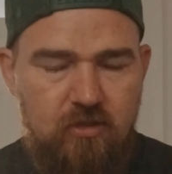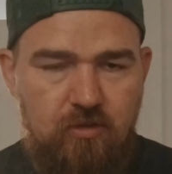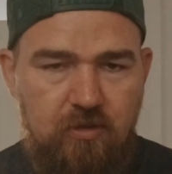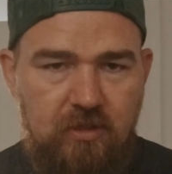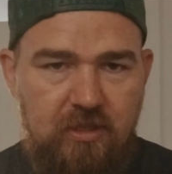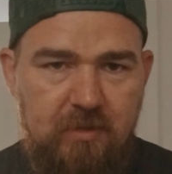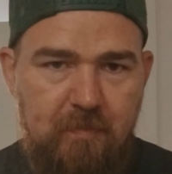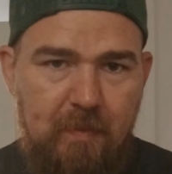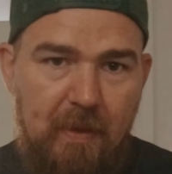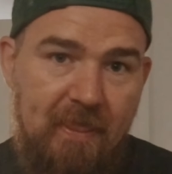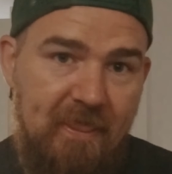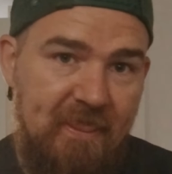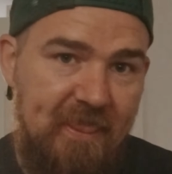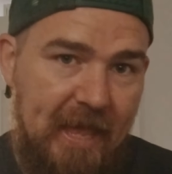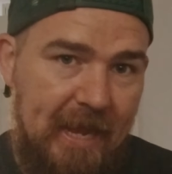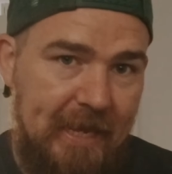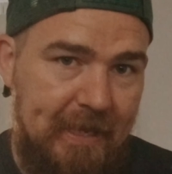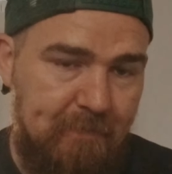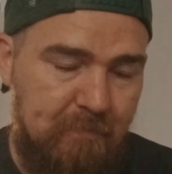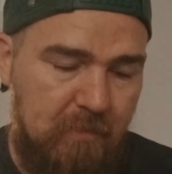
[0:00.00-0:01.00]
you need to bear
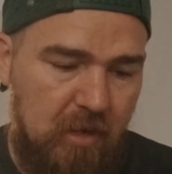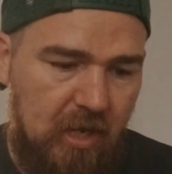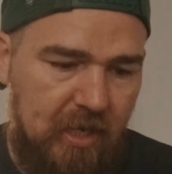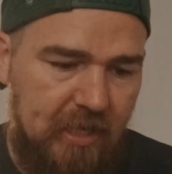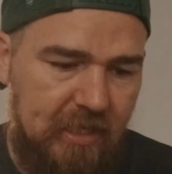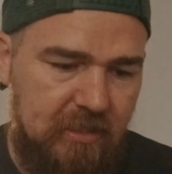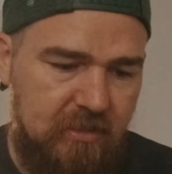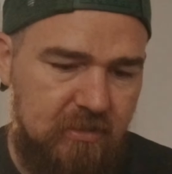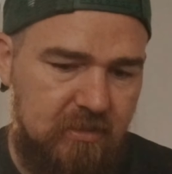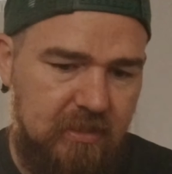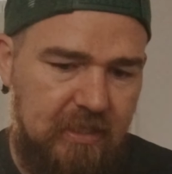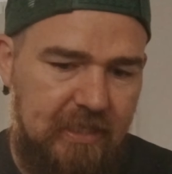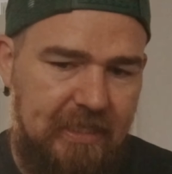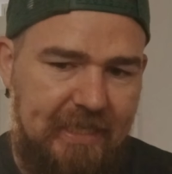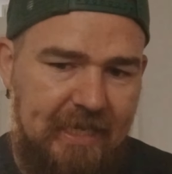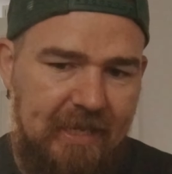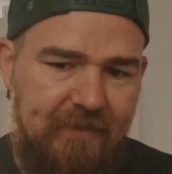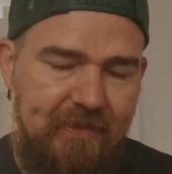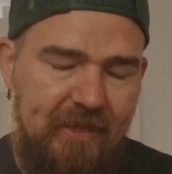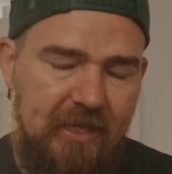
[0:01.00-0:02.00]
that in mind. And
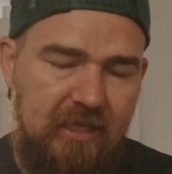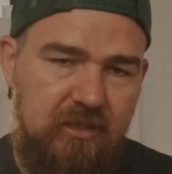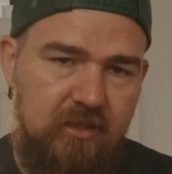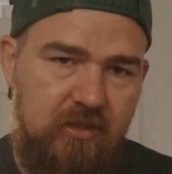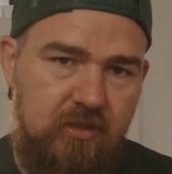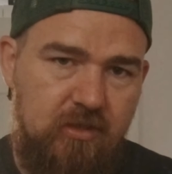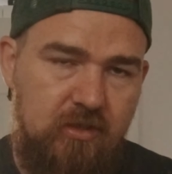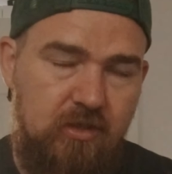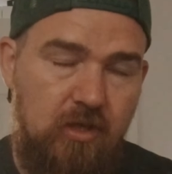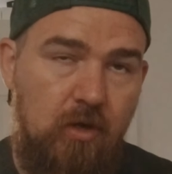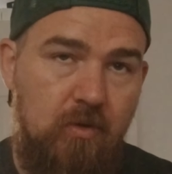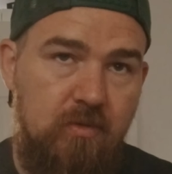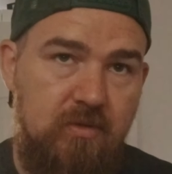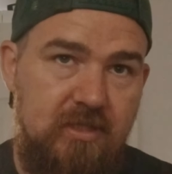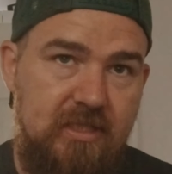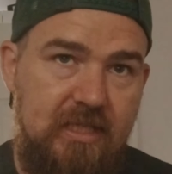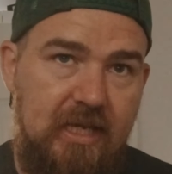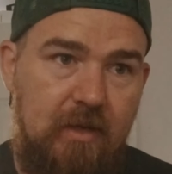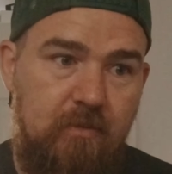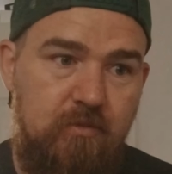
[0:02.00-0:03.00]
again, that
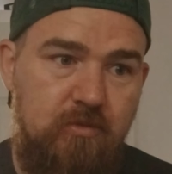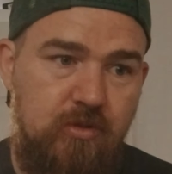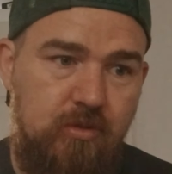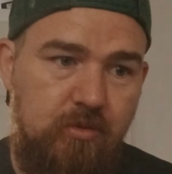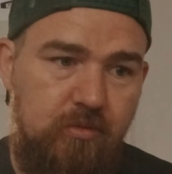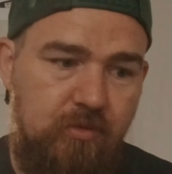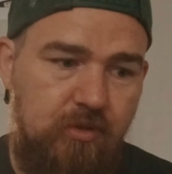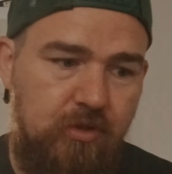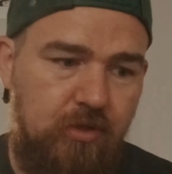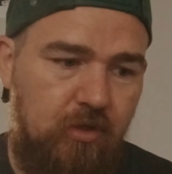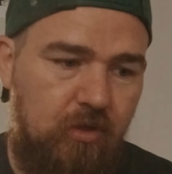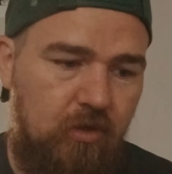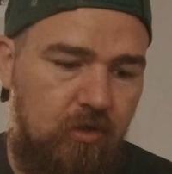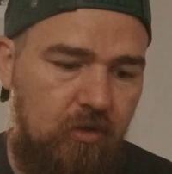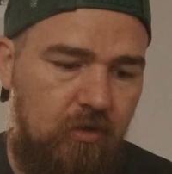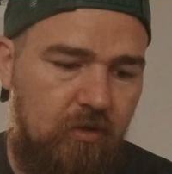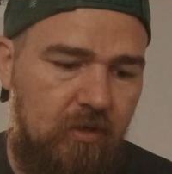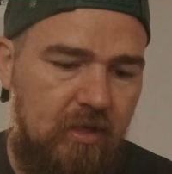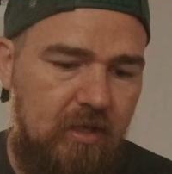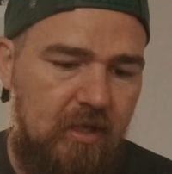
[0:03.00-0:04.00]
goes down to
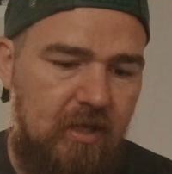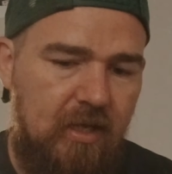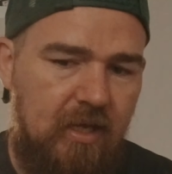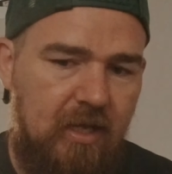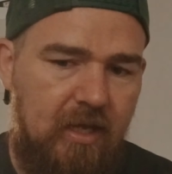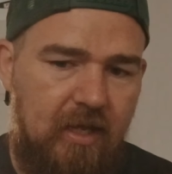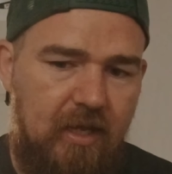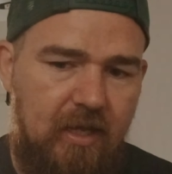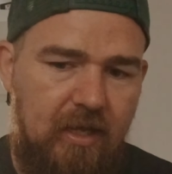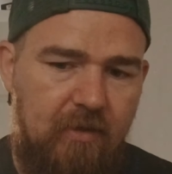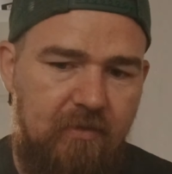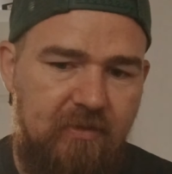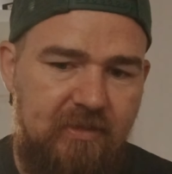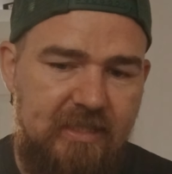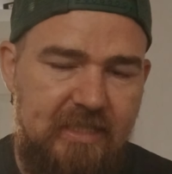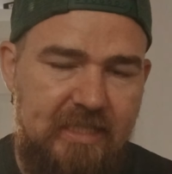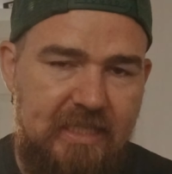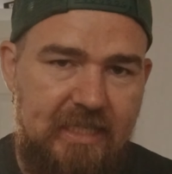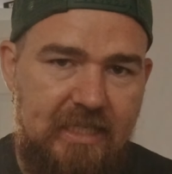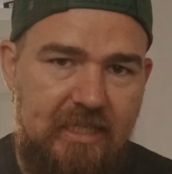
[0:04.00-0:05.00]
your
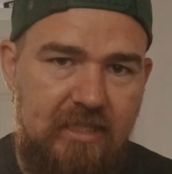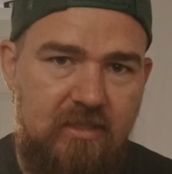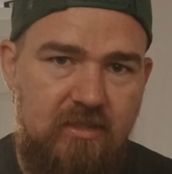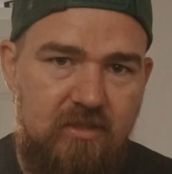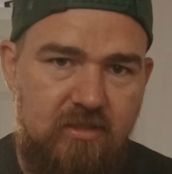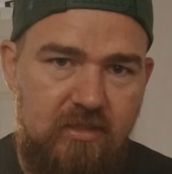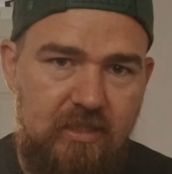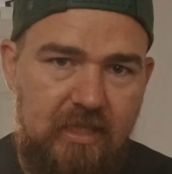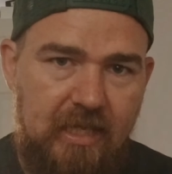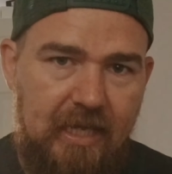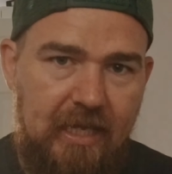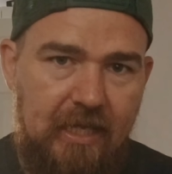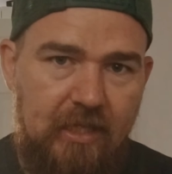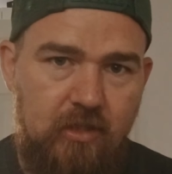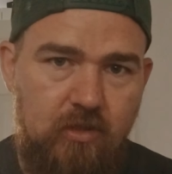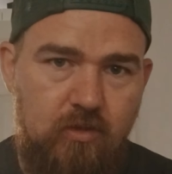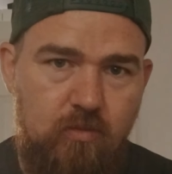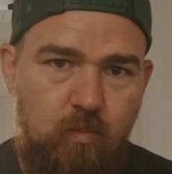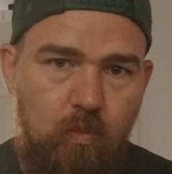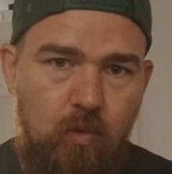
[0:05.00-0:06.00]
needs
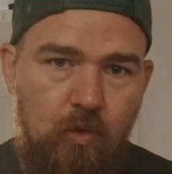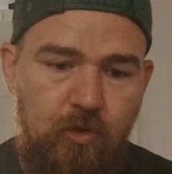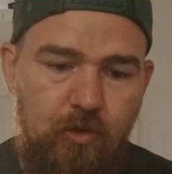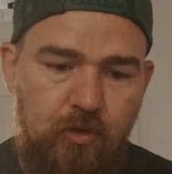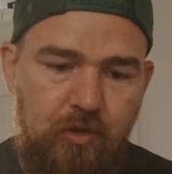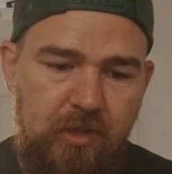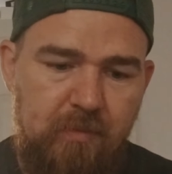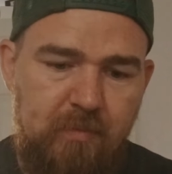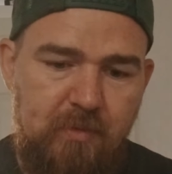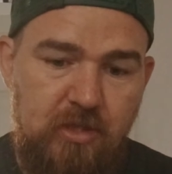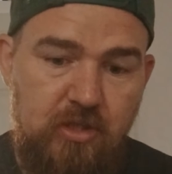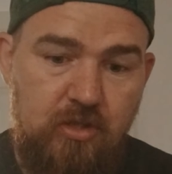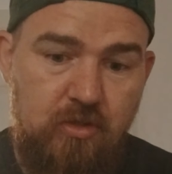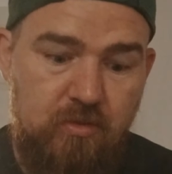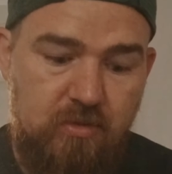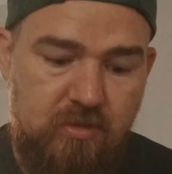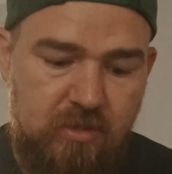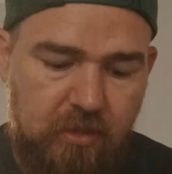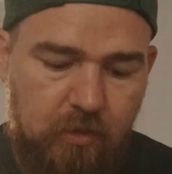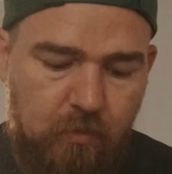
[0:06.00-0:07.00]
and what you're going to be
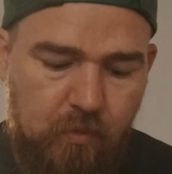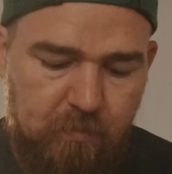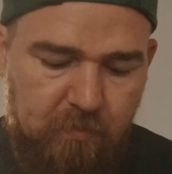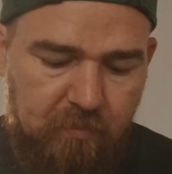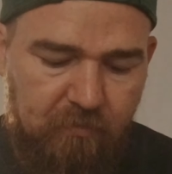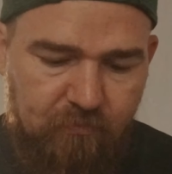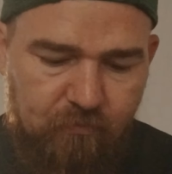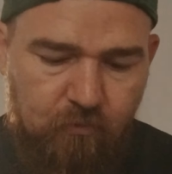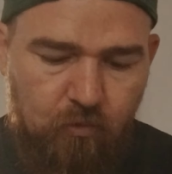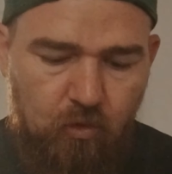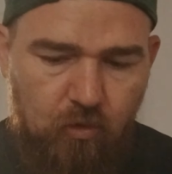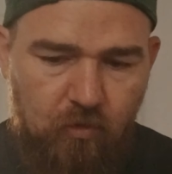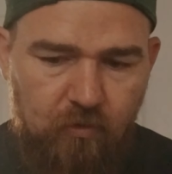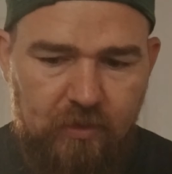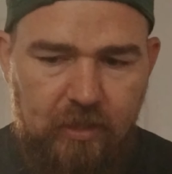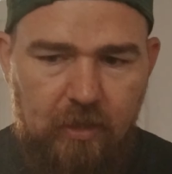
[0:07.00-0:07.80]
using equipment for.